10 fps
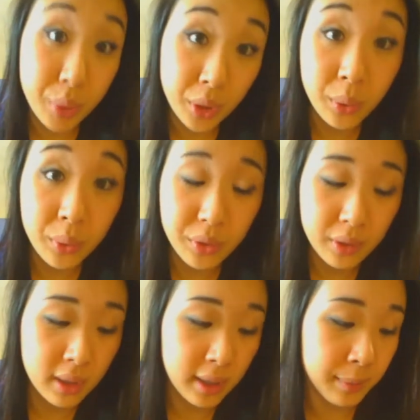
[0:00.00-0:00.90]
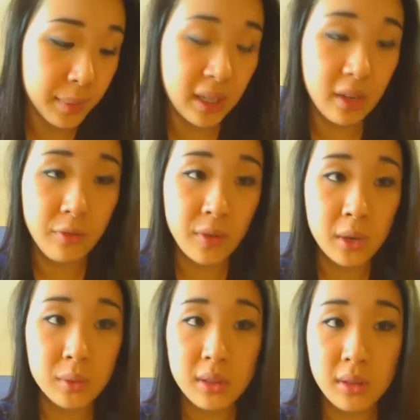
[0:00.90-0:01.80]
both. And I
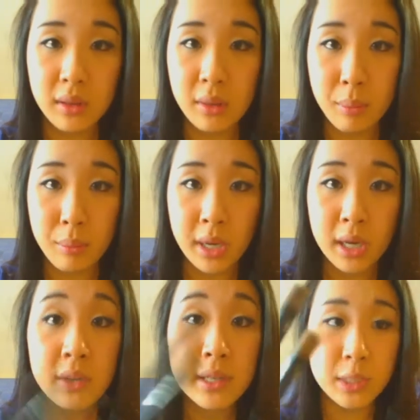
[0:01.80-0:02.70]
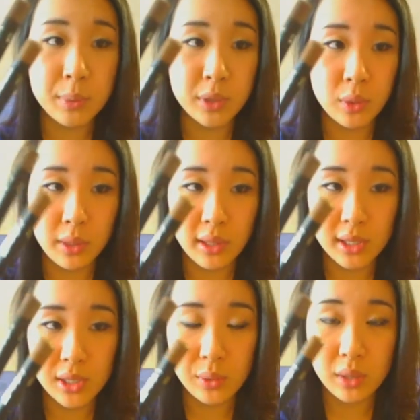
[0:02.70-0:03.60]
found the marriage between these
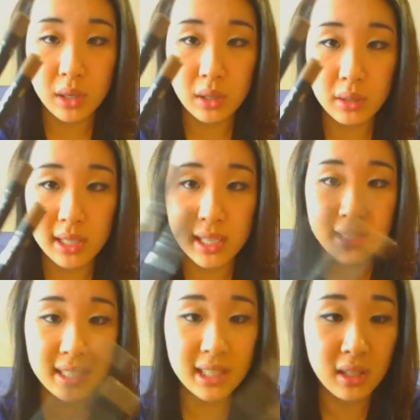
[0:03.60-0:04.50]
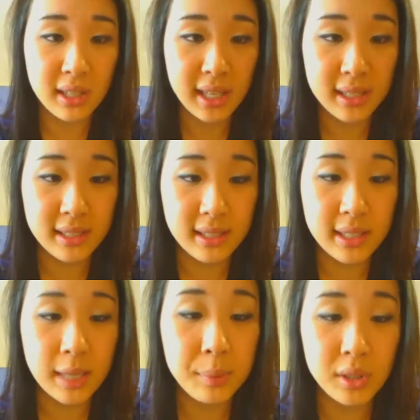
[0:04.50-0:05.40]
two colors has done
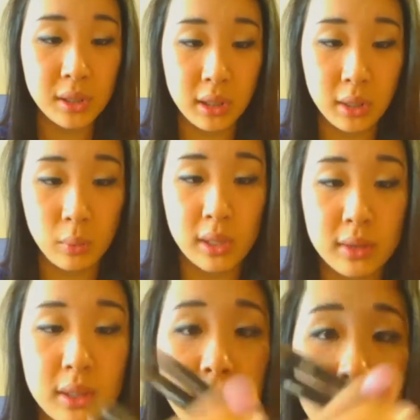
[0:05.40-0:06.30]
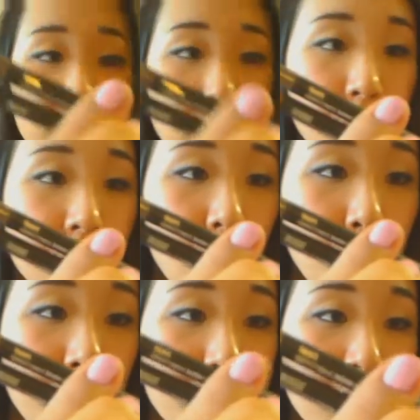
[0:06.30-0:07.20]
exceptionally well. So
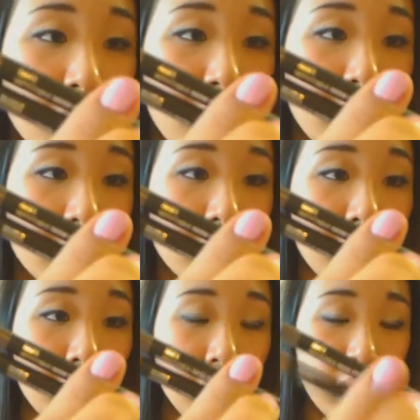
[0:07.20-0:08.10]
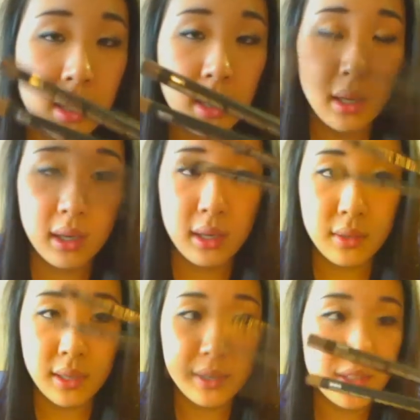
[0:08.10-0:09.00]
taupe and blonde,
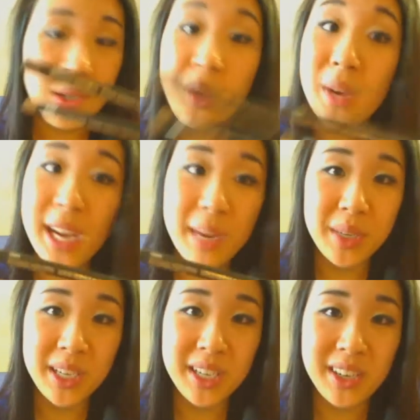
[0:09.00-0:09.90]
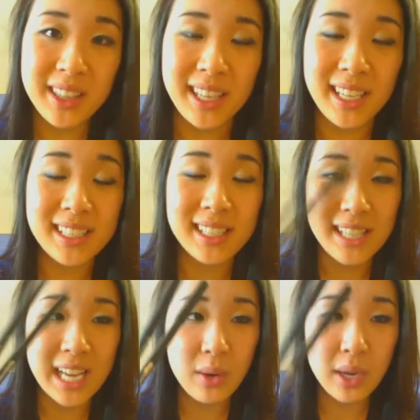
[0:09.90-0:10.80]
so happy I got these, and
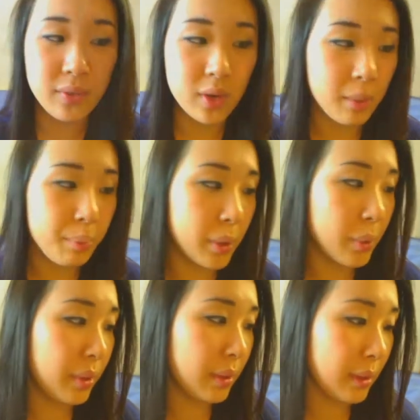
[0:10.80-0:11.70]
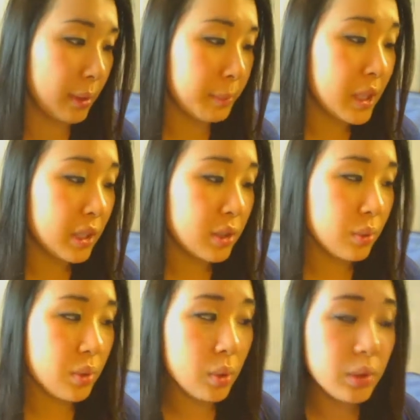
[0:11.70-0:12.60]
now I've got both of them.
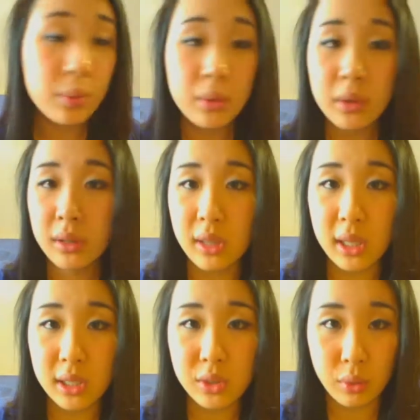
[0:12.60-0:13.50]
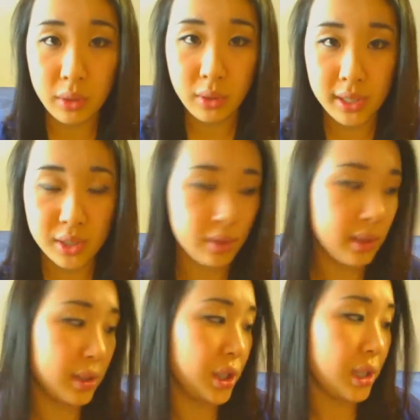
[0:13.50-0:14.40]
So those were the door crashers
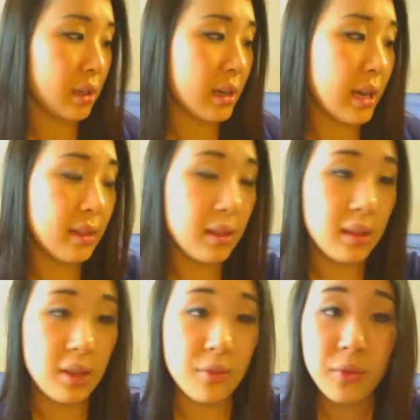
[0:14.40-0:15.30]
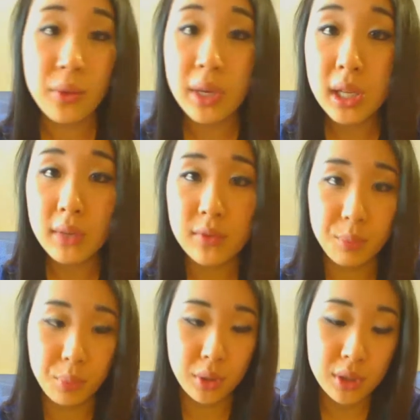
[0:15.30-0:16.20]
this year, and then the free gift of
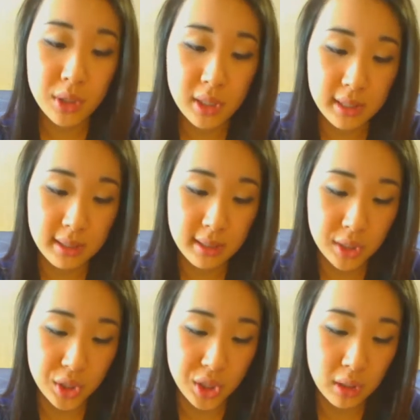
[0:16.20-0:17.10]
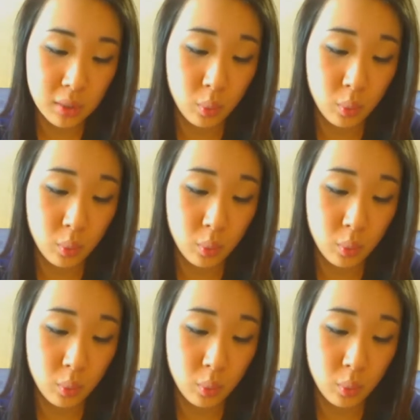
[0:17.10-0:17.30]
purchase this year